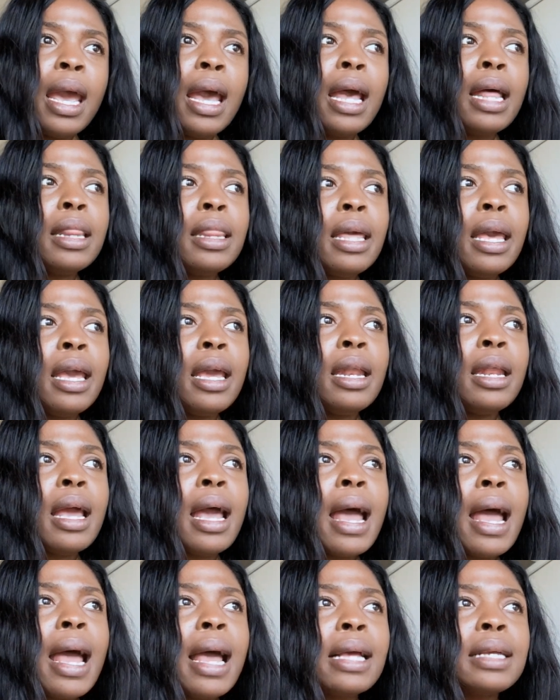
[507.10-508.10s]
And then
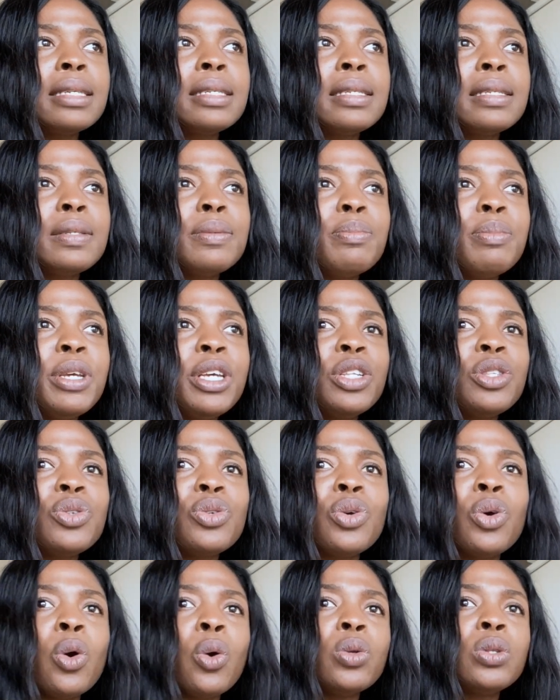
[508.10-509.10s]
asked me
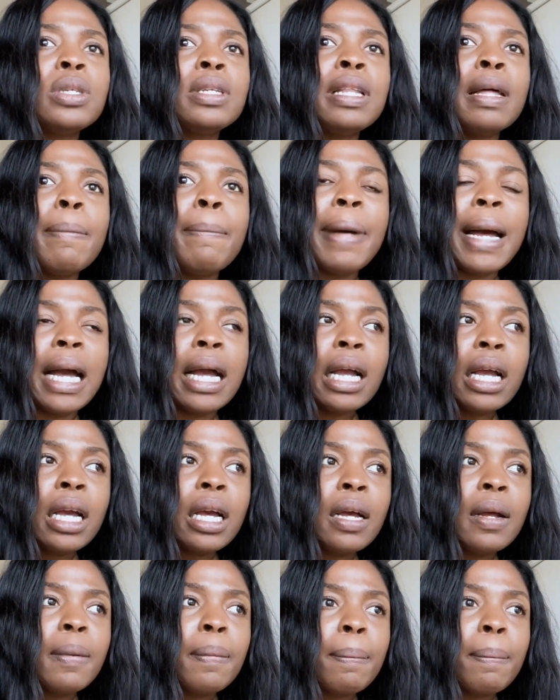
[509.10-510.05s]
to go to the bank